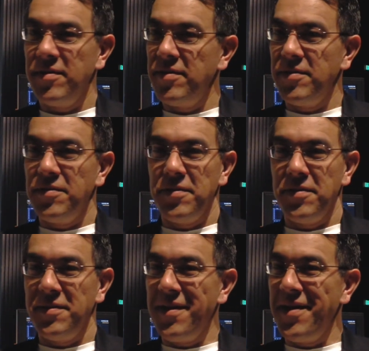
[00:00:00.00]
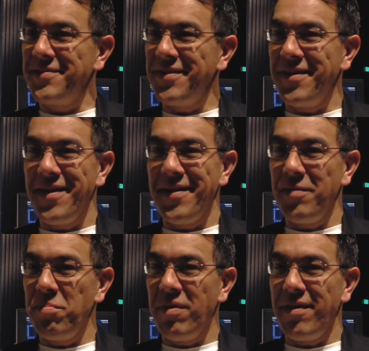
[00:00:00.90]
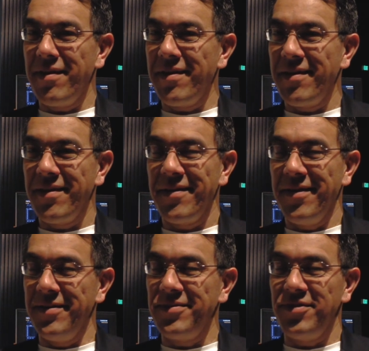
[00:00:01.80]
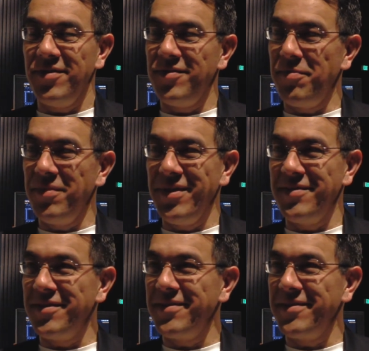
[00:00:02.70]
knocked it out of the park. Oh, she's amazing.